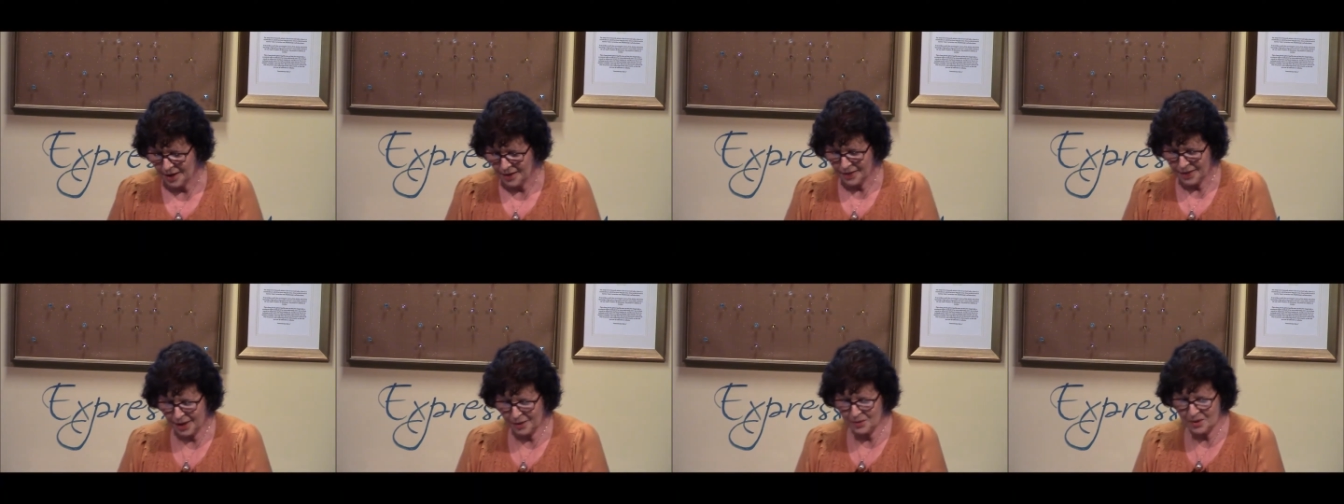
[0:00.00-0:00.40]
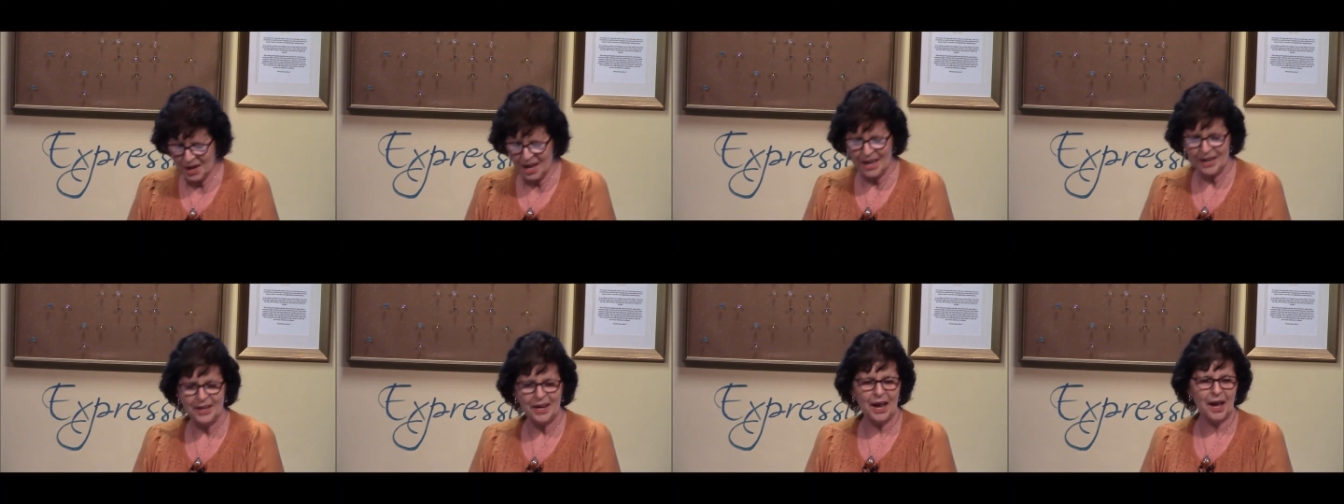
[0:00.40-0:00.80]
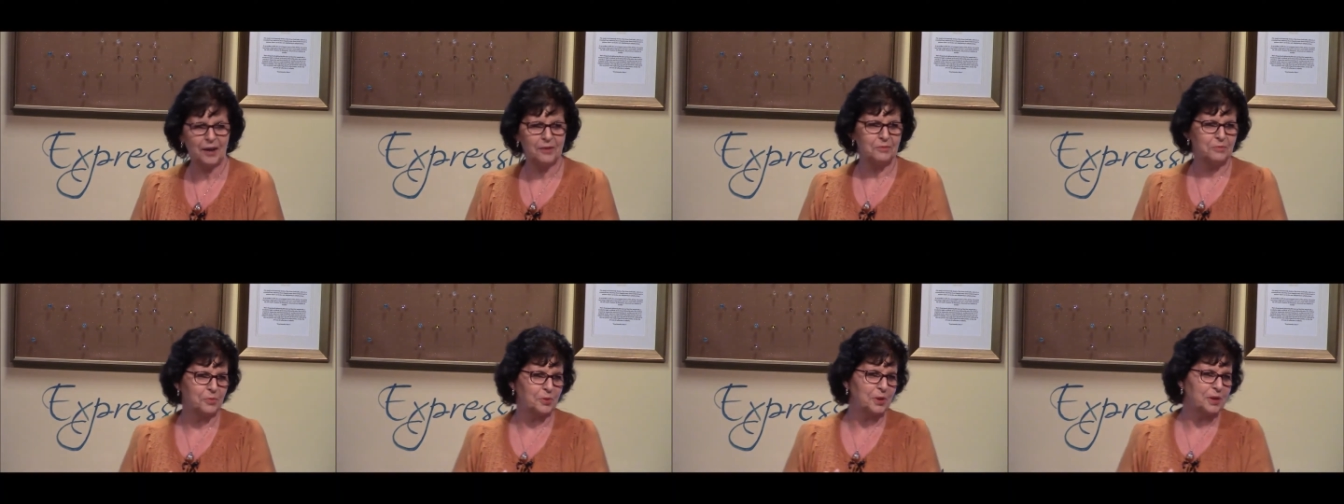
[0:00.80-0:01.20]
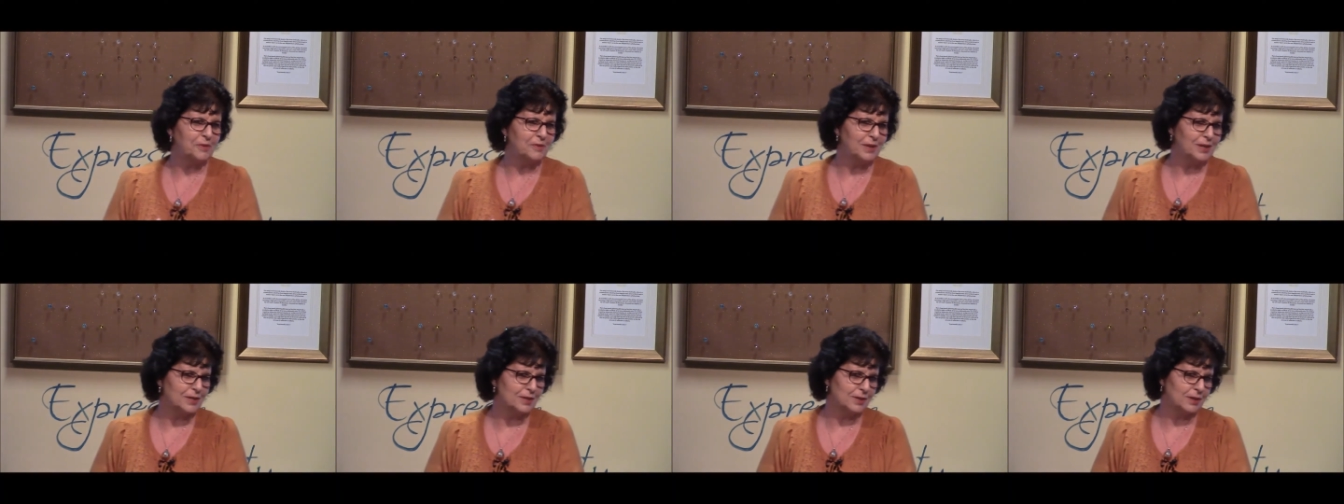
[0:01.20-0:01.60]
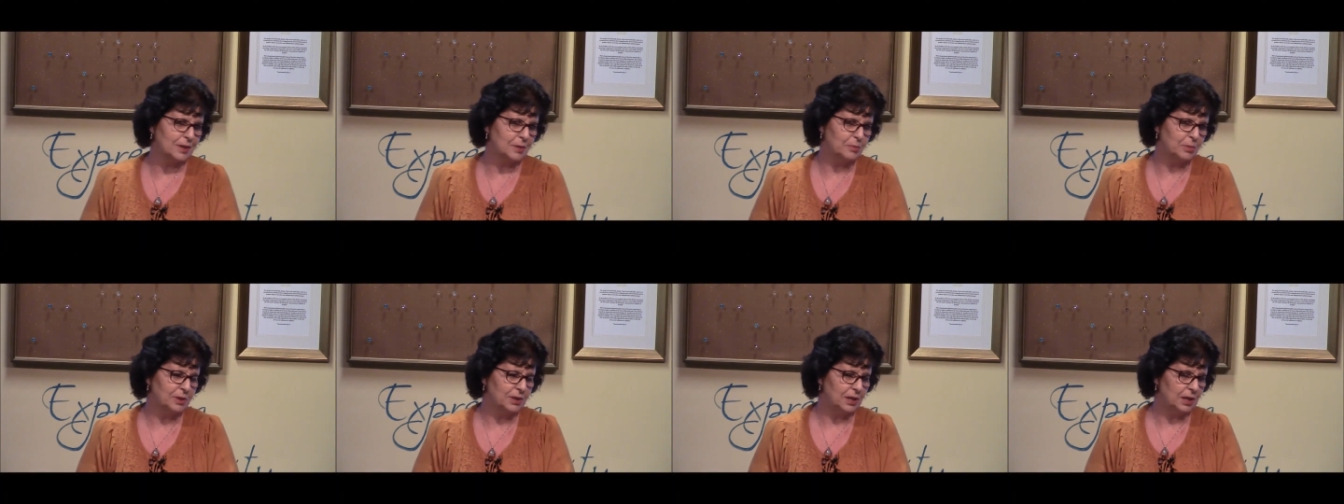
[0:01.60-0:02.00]
than we had previously
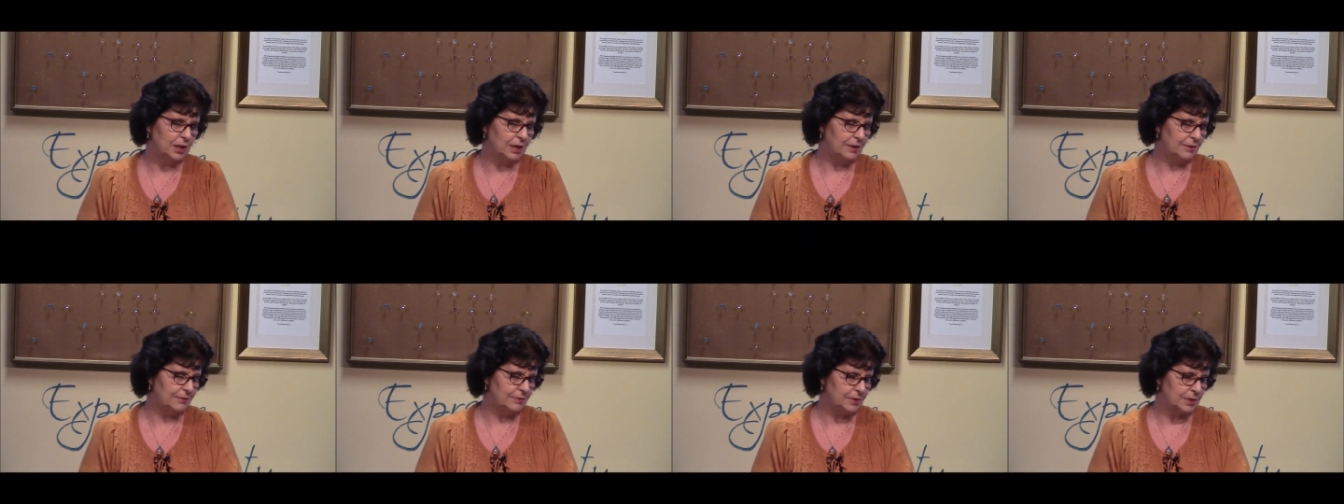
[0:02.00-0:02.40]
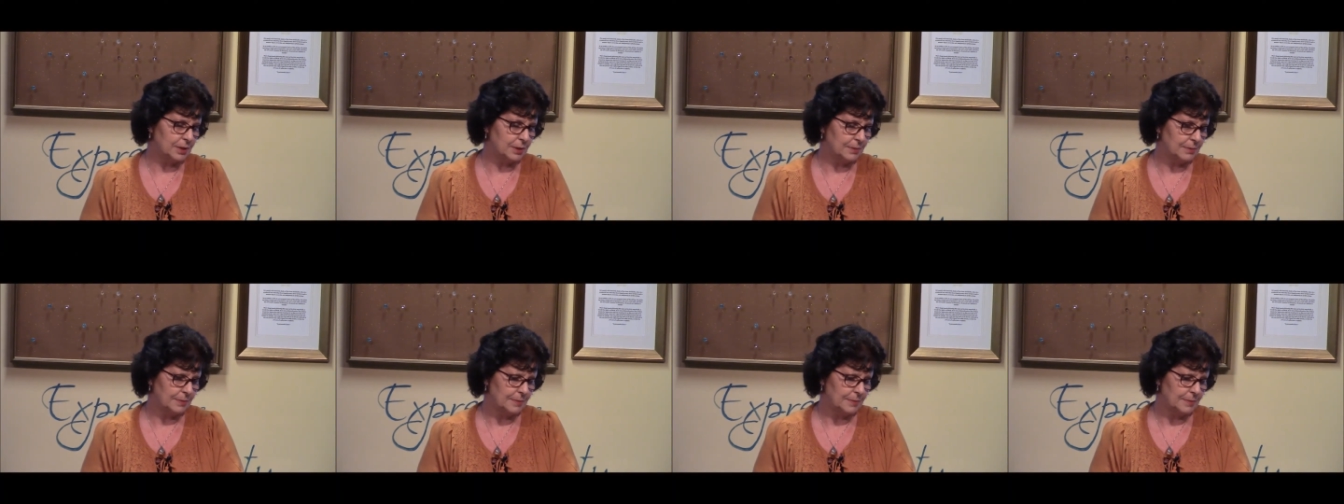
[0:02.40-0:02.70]
believed.